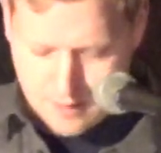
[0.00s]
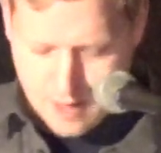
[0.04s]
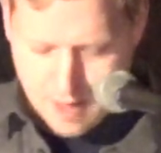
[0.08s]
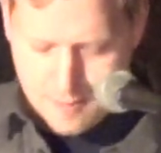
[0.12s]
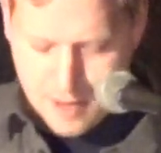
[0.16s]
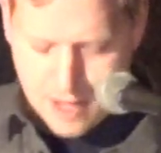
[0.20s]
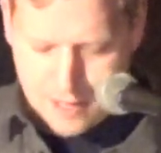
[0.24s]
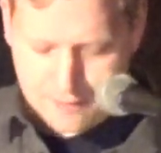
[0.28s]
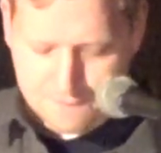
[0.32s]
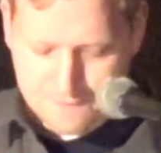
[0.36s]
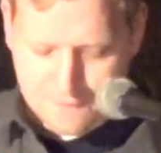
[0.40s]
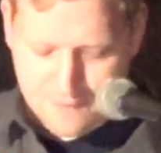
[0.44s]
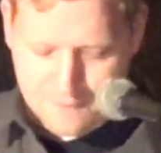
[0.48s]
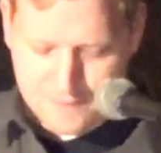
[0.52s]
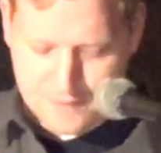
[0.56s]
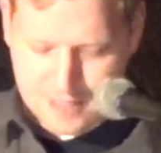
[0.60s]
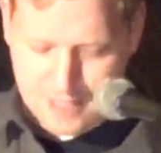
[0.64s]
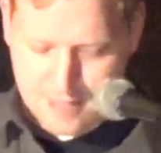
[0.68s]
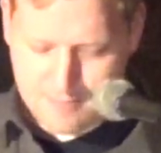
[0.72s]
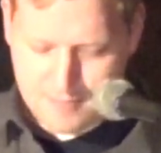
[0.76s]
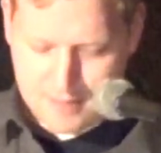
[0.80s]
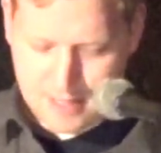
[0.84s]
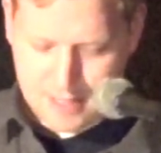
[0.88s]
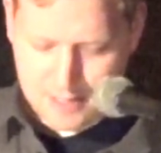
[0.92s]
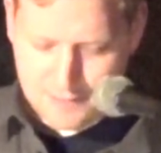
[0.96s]
About
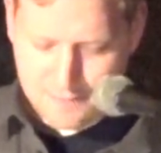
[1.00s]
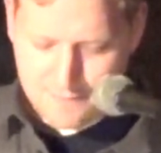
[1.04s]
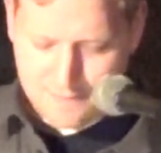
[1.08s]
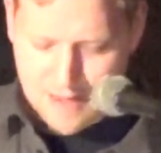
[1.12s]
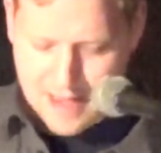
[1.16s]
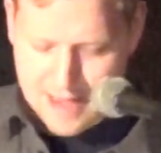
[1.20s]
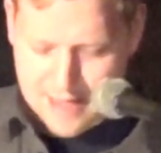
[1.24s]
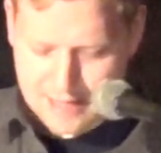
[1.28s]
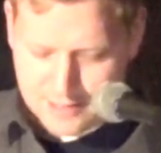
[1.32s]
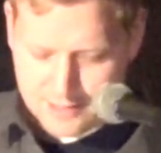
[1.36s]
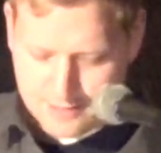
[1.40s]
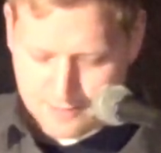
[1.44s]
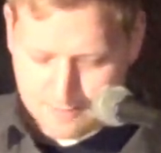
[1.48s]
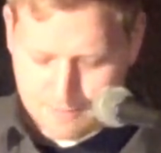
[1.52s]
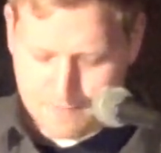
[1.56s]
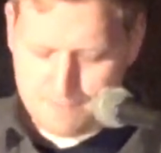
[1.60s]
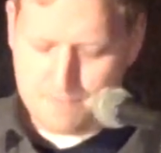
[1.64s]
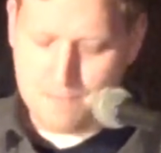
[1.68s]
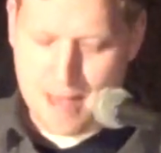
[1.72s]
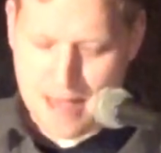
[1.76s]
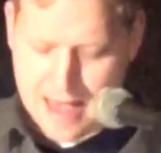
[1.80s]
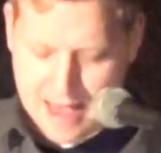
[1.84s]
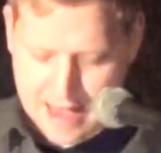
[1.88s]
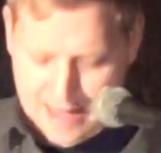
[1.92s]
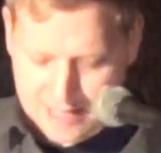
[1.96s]
15 minutes
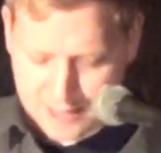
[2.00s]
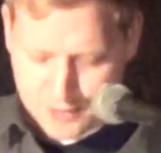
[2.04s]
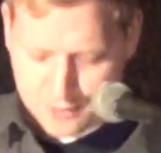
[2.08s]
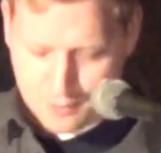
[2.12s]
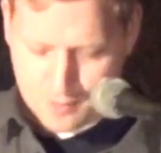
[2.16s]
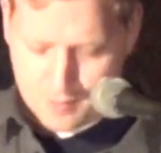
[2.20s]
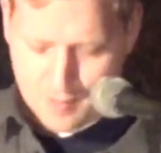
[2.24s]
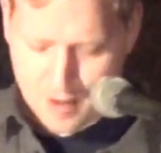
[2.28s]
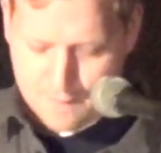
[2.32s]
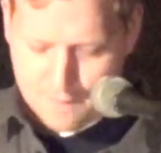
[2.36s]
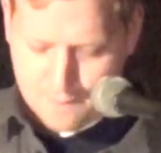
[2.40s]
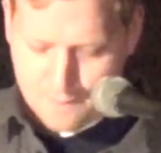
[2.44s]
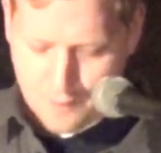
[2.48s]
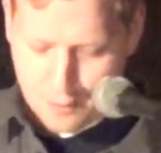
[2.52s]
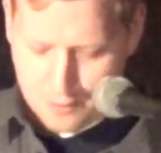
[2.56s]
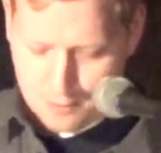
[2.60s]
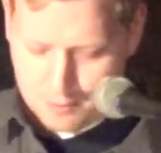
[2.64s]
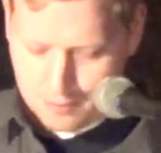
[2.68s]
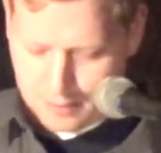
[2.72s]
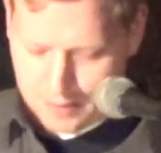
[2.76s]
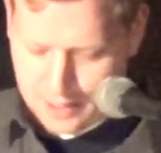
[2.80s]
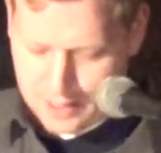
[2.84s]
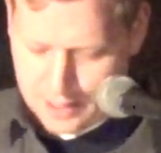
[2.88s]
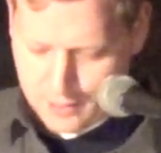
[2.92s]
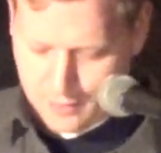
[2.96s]
passed when my
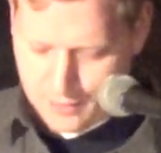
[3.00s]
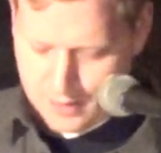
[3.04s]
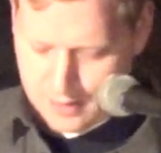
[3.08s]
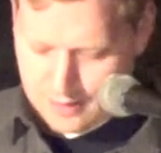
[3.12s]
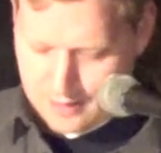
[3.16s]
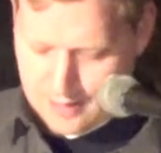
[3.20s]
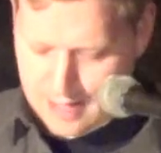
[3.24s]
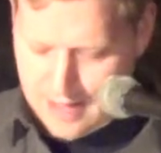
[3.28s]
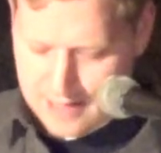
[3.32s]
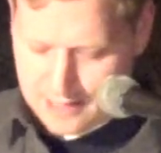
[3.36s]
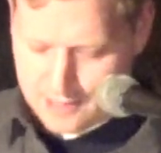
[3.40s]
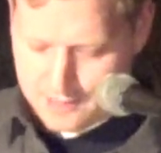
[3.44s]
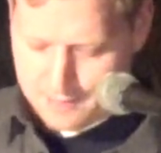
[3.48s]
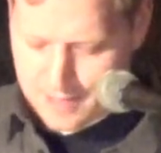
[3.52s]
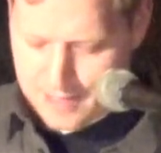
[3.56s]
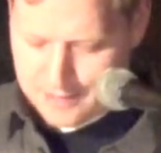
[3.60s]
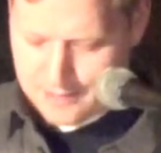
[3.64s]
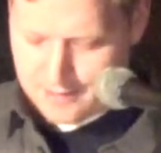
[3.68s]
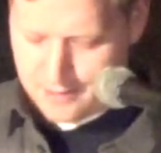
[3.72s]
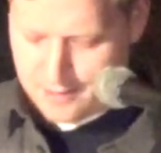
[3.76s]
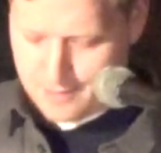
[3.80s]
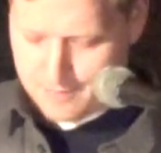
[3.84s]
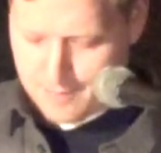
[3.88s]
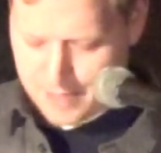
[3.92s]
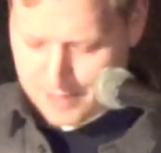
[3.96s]
phone blinked with a text
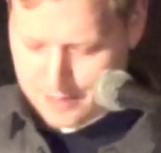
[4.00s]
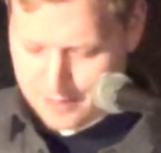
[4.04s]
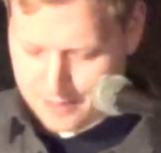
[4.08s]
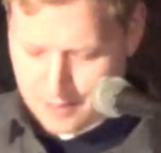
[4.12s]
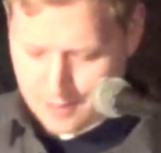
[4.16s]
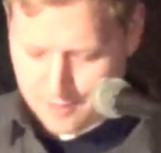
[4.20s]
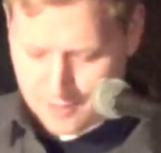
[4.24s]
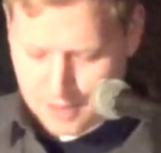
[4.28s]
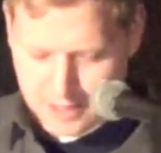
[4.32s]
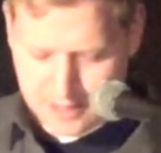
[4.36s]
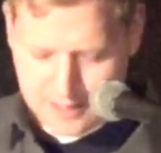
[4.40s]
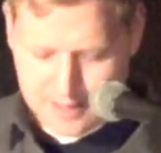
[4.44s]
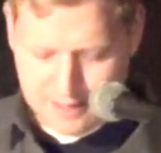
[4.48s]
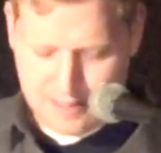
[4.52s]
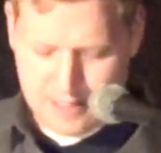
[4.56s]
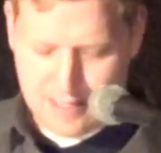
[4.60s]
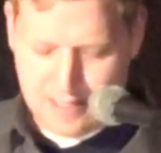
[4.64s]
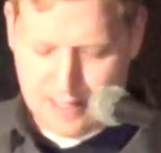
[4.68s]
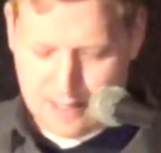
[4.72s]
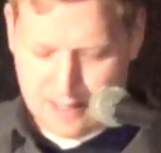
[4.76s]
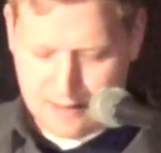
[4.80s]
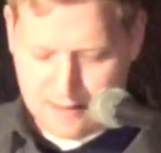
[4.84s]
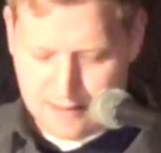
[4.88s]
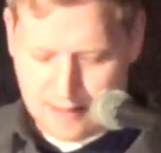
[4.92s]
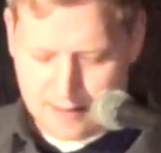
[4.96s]
message and my stomach
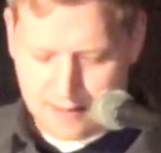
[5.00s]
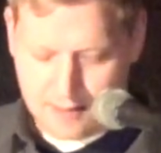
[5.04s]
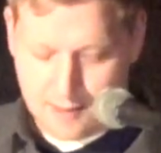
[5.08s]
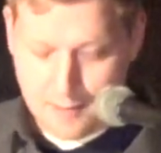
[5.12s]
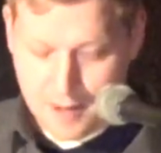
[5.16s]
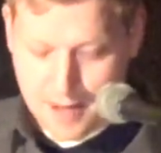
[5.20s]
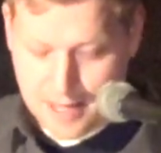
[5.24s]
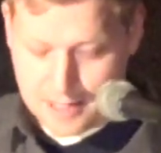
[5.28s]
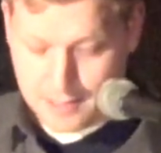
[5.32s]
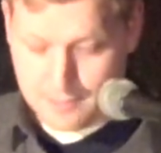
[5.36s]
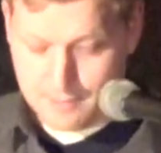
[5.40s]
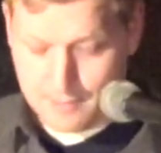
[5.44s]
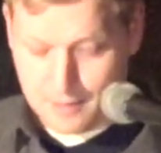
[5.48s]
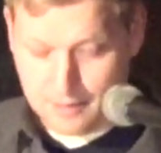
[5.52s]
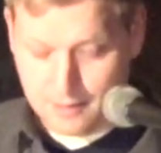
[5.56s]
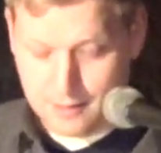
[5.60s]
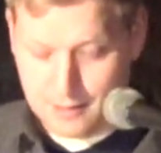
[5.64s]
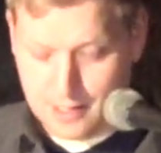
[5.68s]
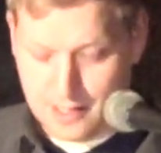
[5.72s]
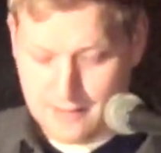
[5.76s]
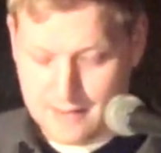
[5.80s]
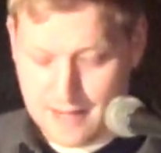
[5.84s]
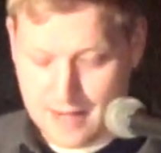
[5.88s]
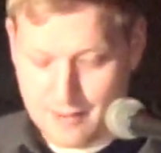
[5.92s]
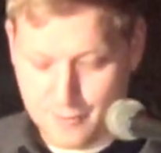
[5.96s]
seethed at the
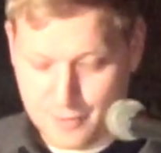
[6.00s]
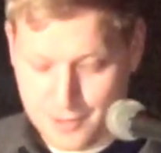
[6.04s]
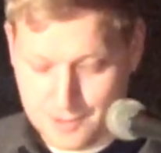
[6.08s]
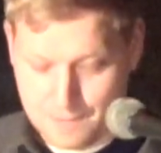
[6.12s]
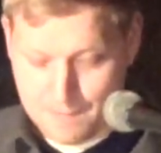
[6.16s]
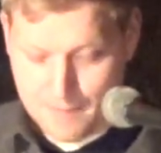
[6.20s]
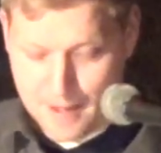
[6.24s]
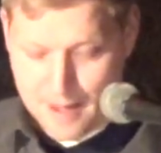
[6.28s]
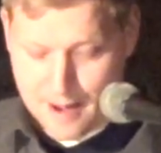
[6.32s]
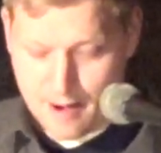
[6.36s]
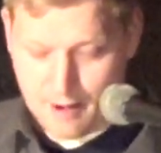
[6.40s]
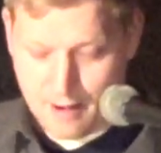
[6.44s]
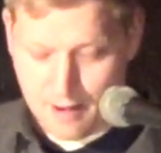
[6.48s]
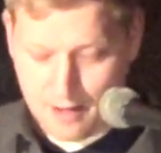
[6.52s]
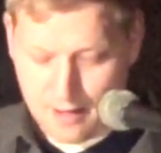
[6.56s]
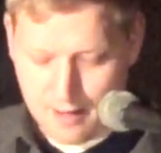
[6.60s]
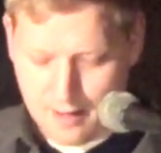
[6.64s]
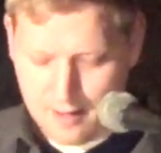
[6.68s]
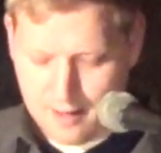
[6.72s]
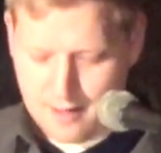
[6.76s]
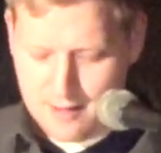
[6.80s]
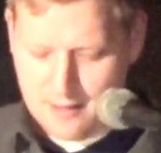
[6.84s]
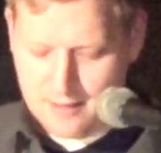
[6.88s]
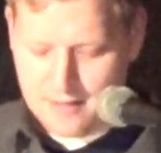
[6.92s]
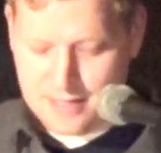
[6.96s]
possibility that it was Mary,
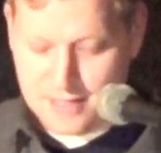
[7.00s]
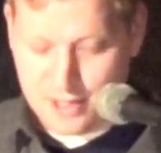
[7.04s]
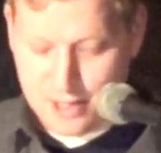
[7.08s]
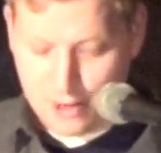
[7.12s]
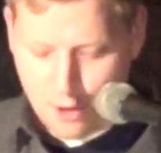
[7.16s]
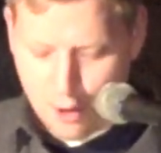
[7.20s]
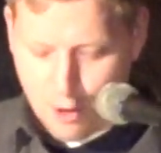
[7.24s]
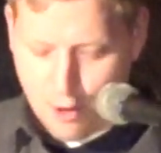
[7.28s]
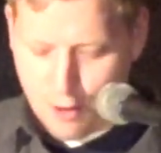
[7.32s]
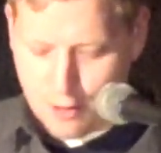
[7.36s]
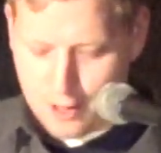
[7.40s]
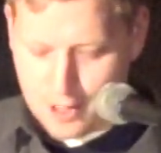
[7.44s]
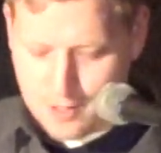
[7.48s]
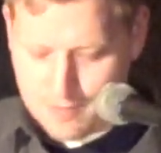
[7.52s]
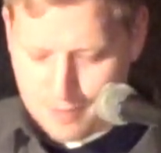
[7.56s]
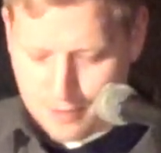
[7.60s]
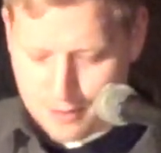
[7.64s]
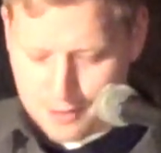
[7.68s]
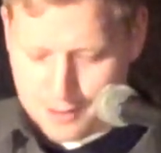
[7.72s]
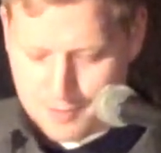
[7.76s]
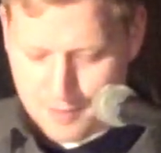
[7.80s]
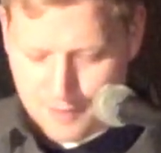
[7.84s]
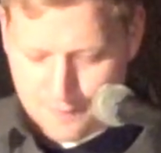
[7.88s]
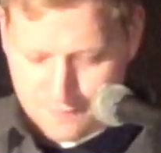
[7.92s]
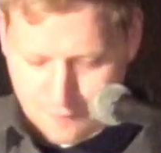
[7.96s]
that she'd already
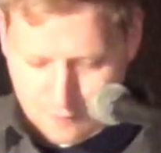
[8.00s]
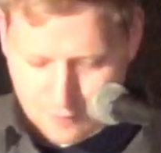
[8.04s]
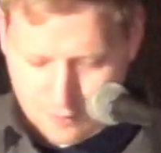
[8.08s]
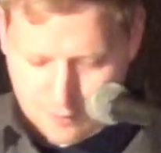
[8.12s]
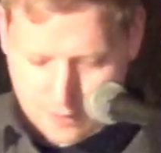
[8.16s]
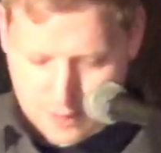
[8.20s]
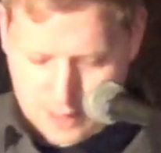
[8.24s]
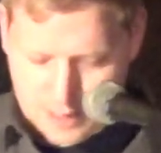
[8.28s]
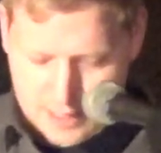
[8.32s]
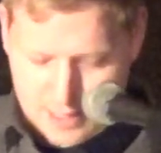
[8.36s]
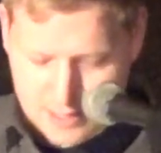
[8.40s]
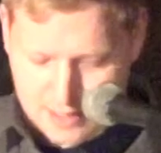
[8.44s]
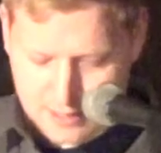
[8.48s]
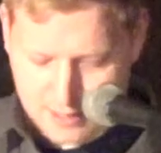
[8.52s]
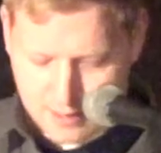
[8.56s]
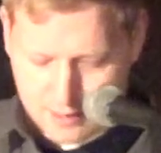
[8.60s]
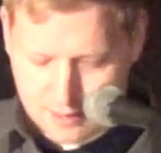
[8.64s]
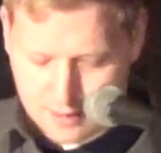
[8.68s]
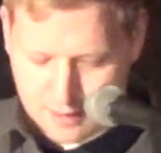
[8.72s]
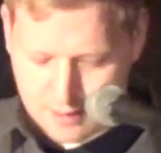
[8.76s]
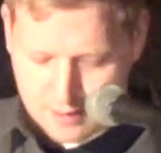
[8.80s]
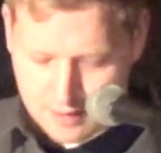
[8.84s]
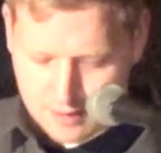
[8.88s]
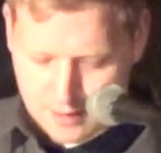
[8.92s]
booked me for an audition.